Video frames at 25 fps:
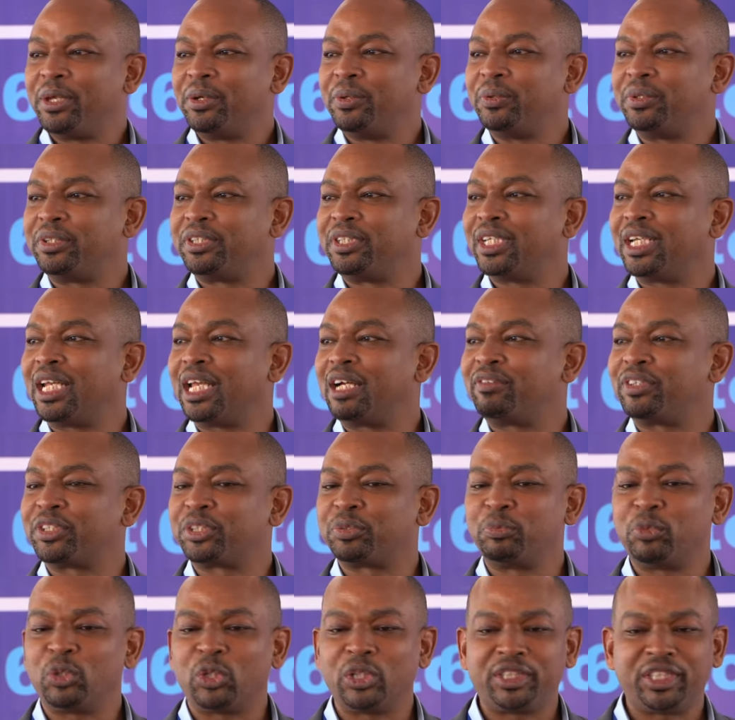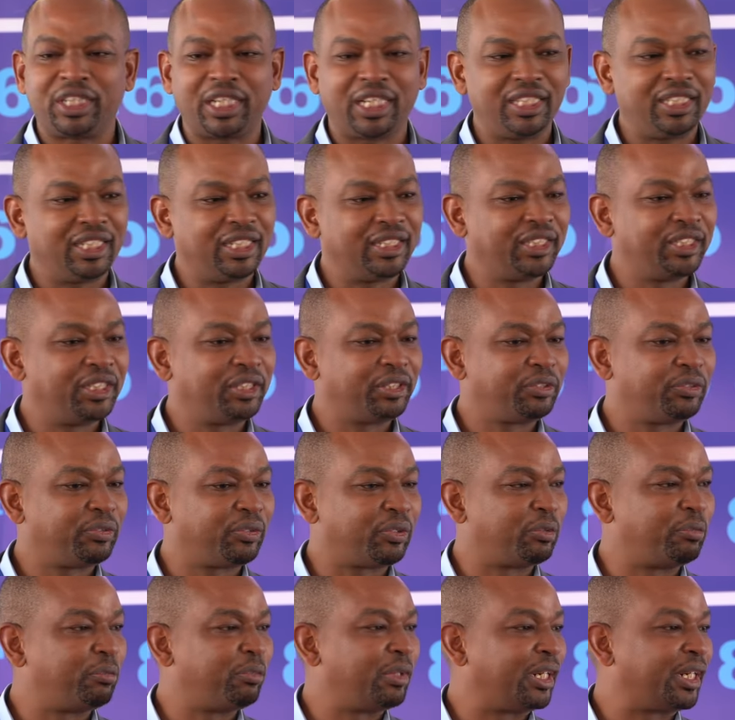We still have a small challenge
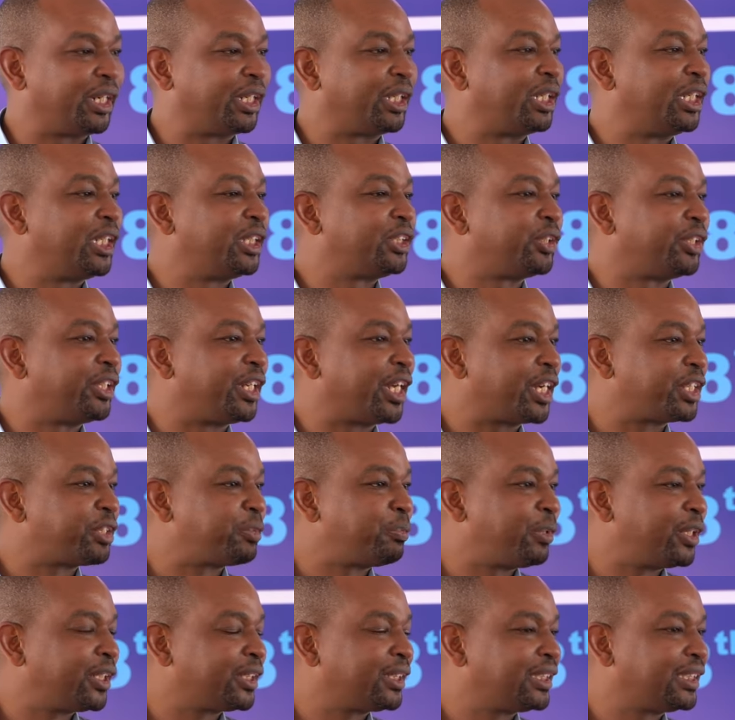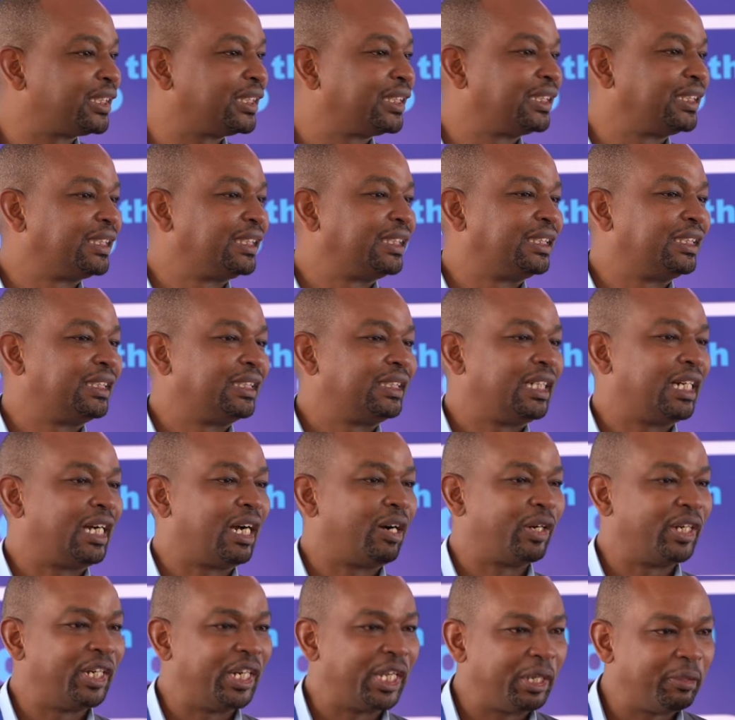from a regulatory aspect.
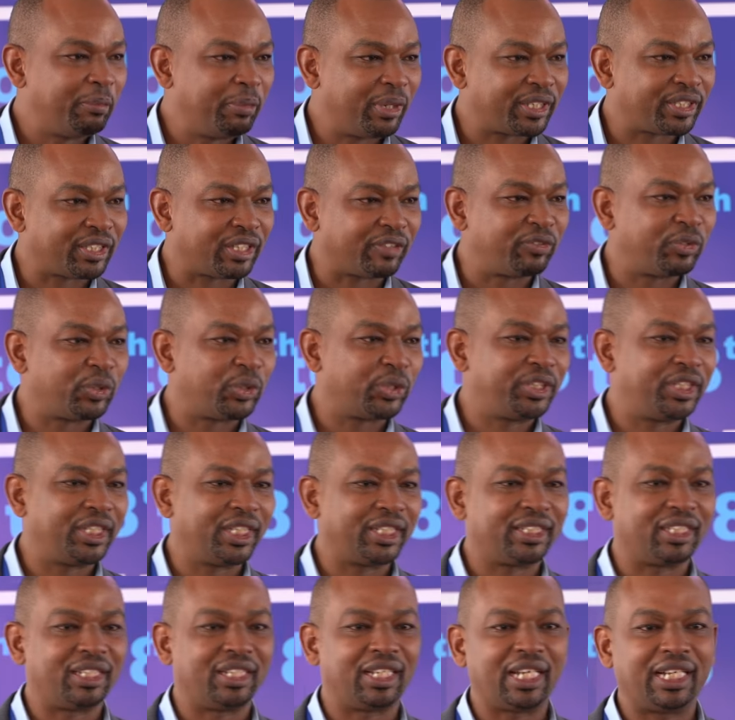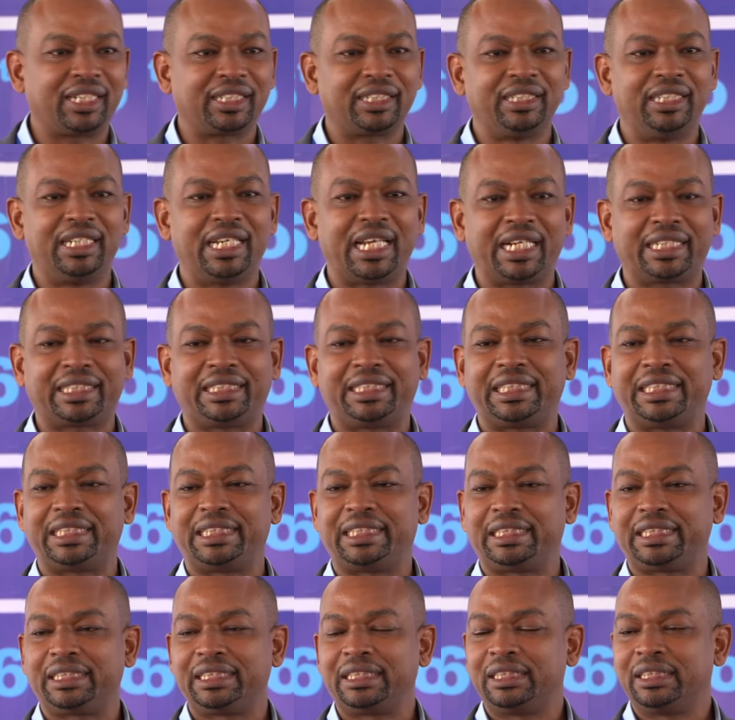Our neighbors have not yet enacted
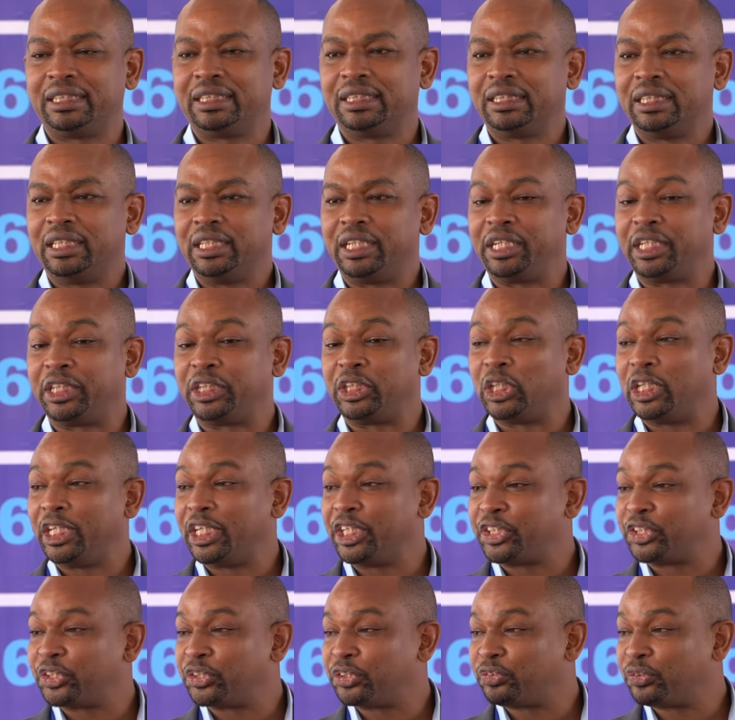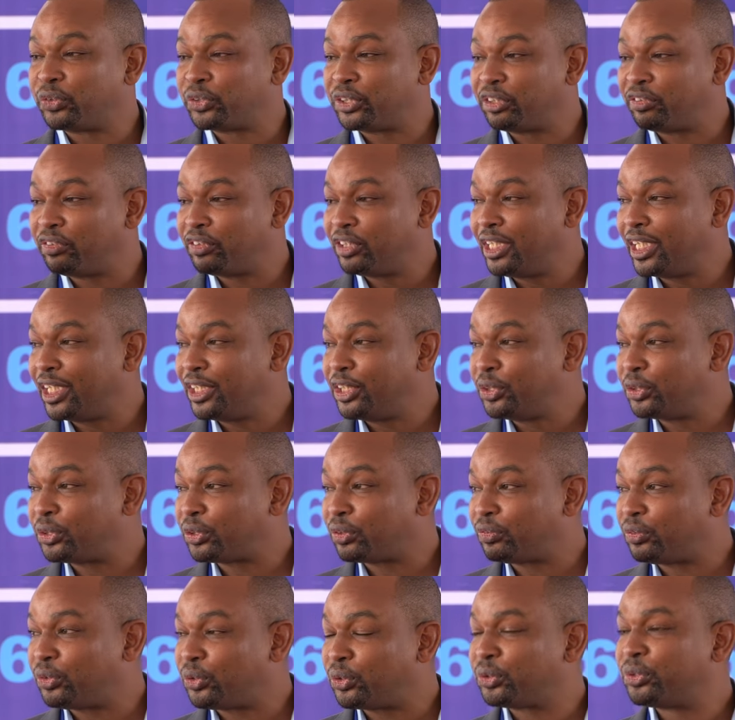regulations for civilian use
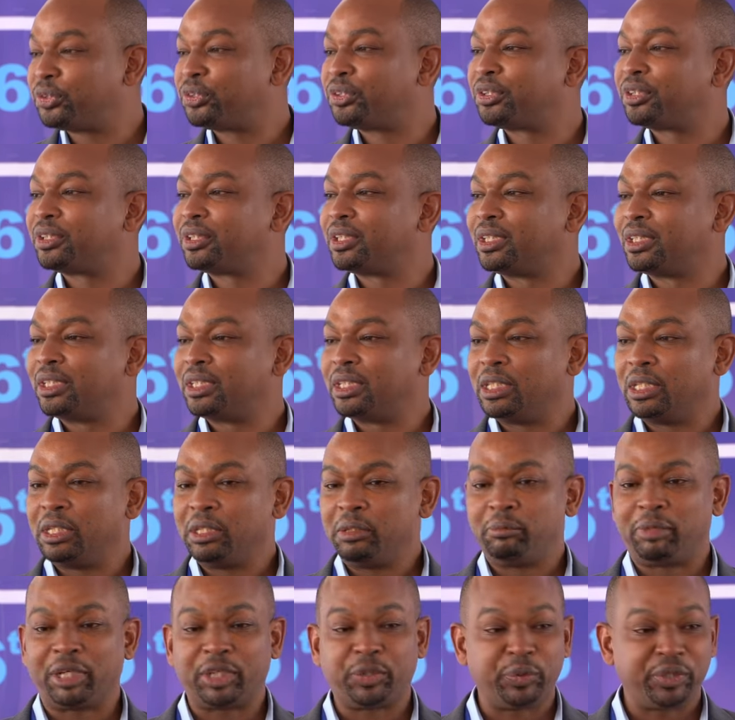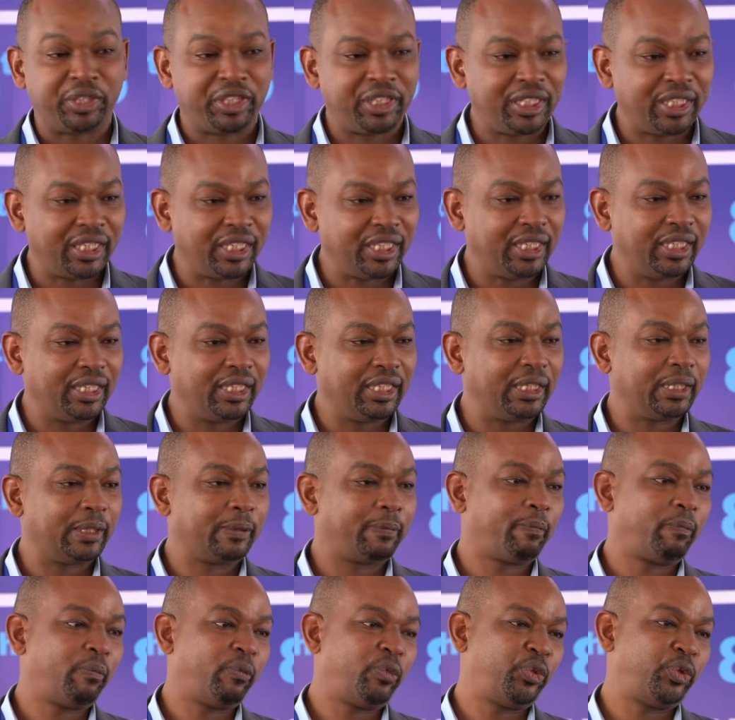of drones, but we see
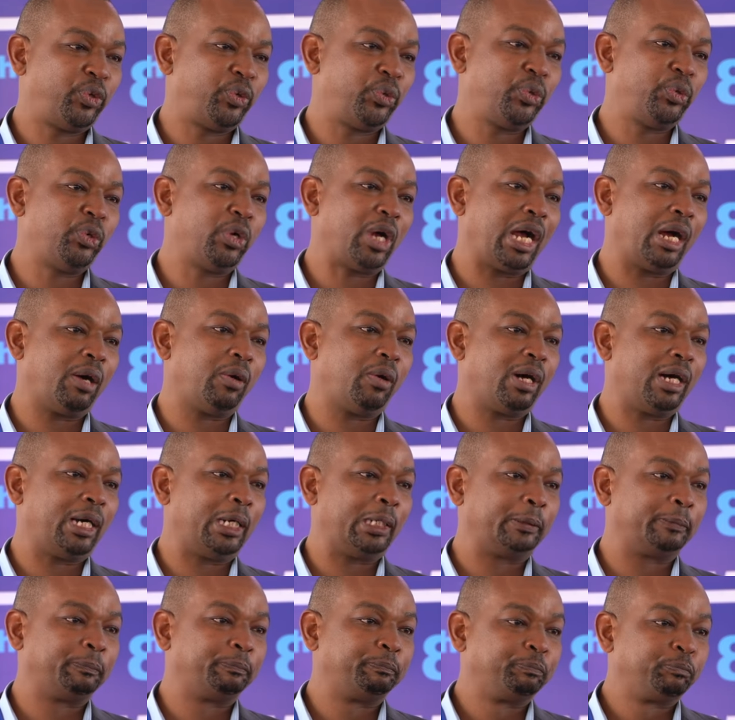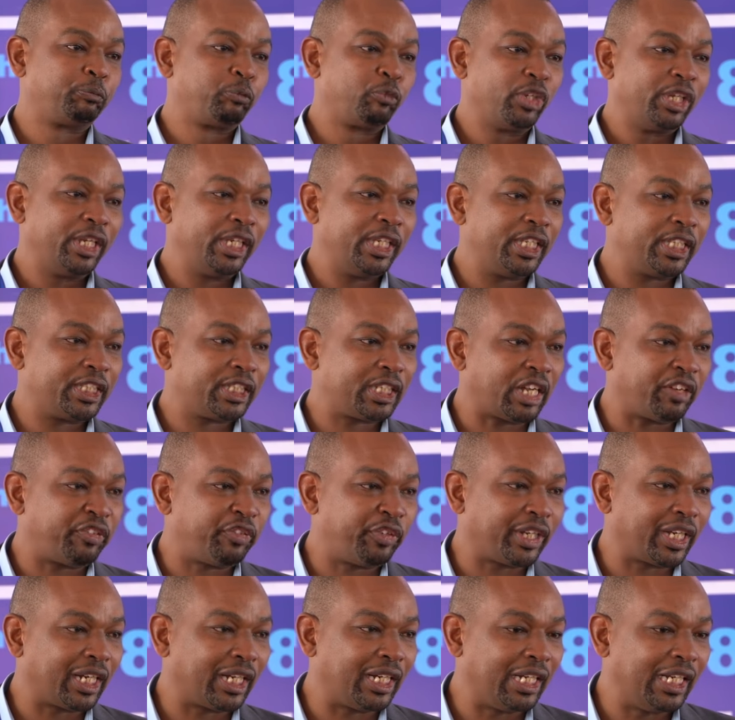through our East
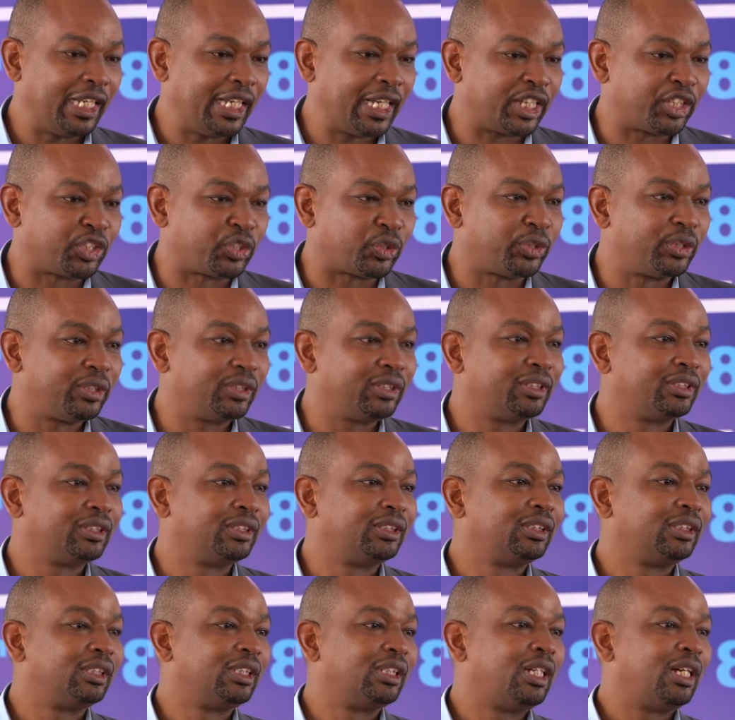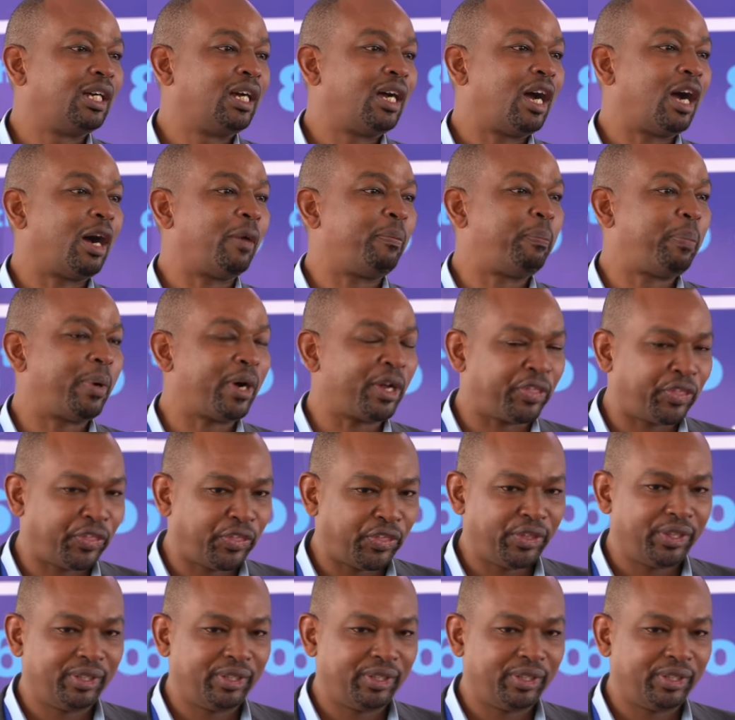African liaison a path